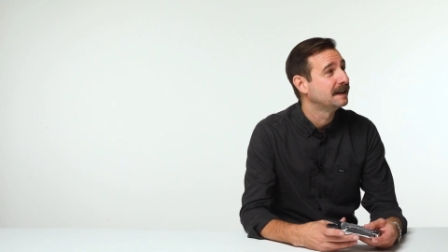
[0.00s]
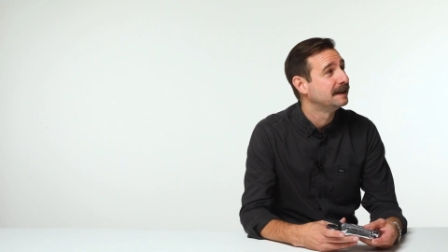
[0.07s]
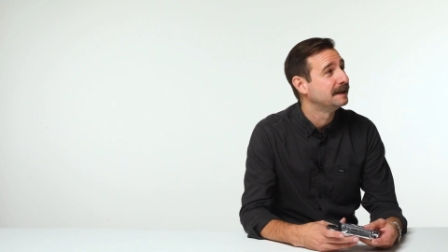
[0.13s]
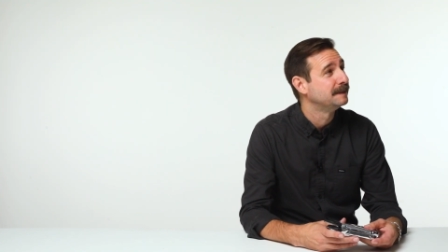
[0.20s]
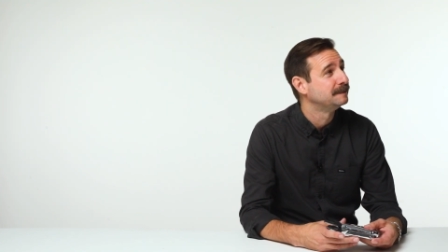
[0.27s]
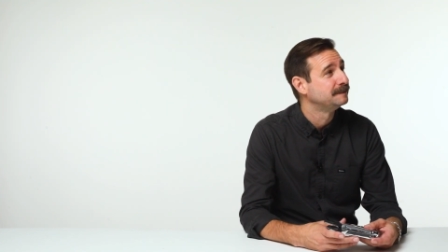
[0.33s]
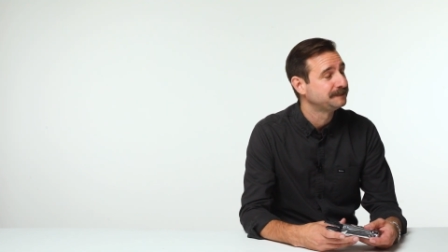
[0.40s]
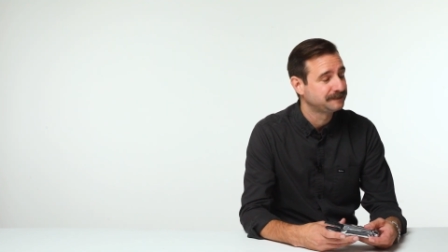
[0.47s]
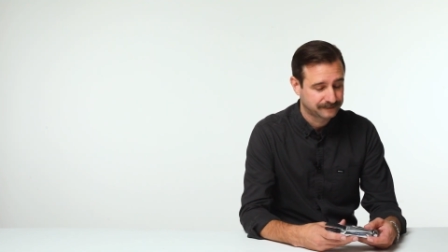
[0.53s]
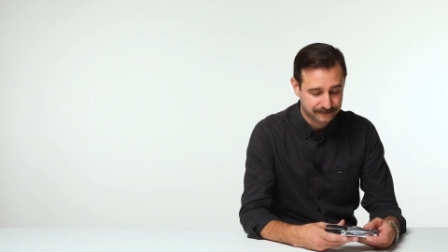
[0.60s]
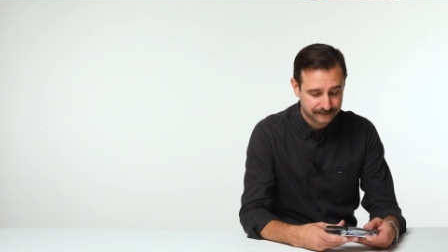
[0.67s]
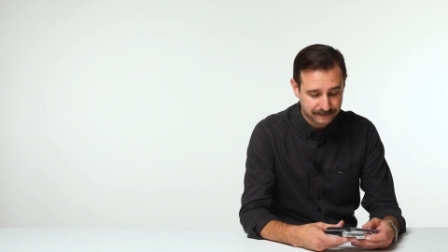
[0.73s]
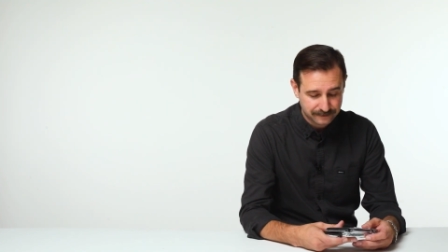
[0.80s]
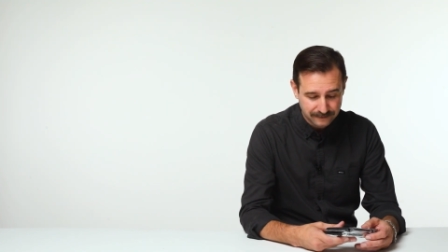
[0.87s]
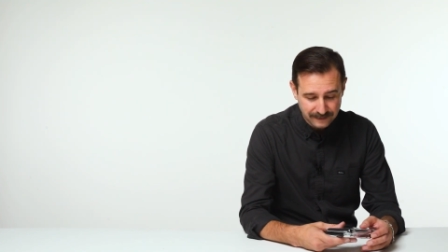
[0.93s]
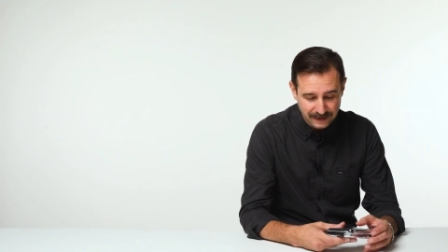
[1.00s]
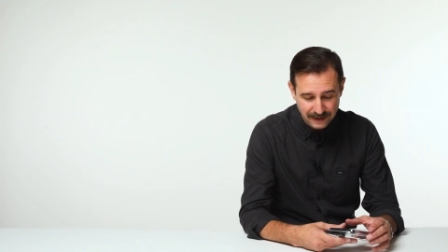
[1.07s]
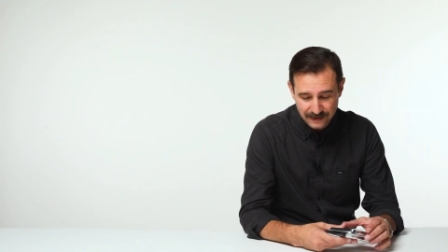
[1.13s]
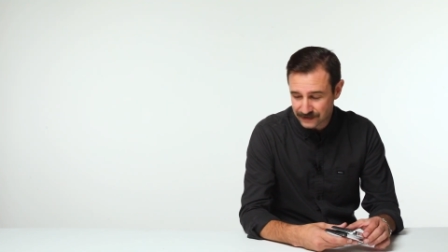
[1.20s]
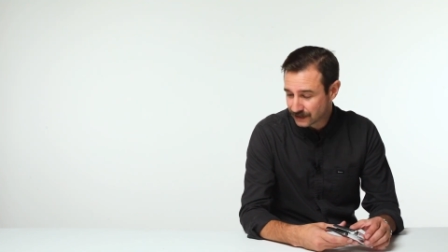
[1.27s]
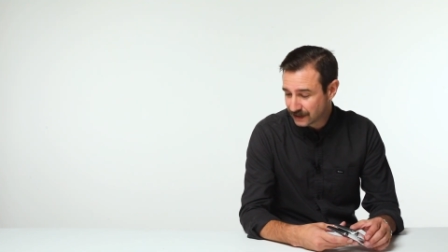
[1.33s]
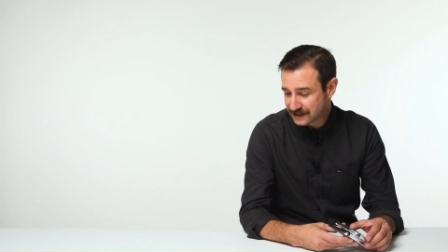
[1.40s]

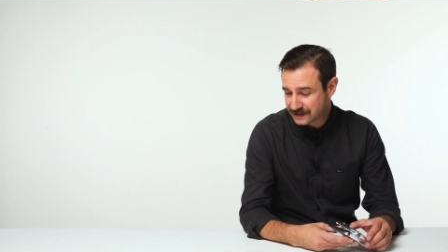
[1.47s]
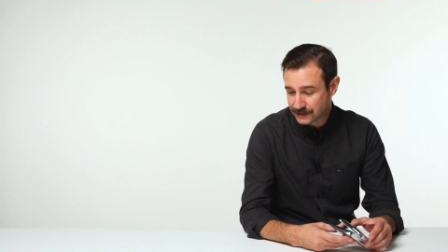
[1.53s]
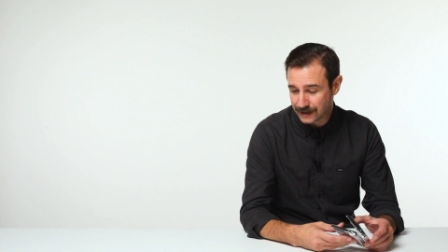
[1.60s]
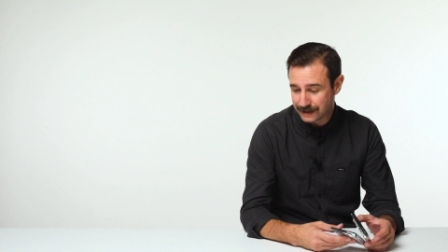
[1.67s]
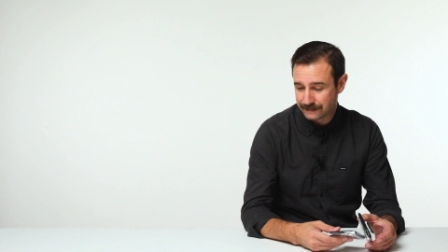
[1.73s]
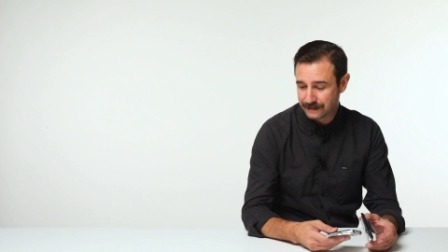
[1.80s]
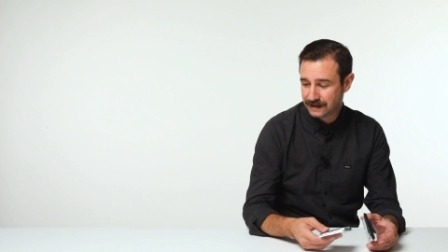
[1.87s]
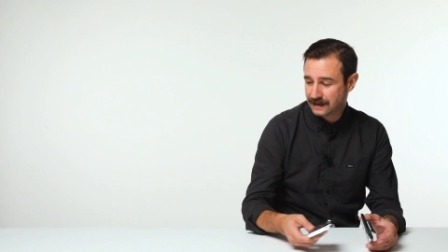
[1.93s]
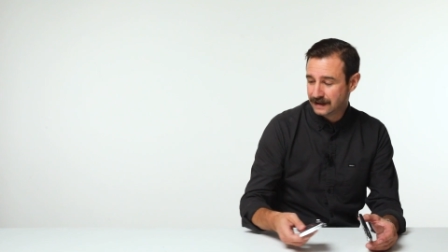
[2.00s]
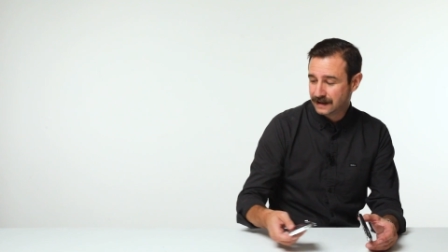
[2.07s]
So let's do it.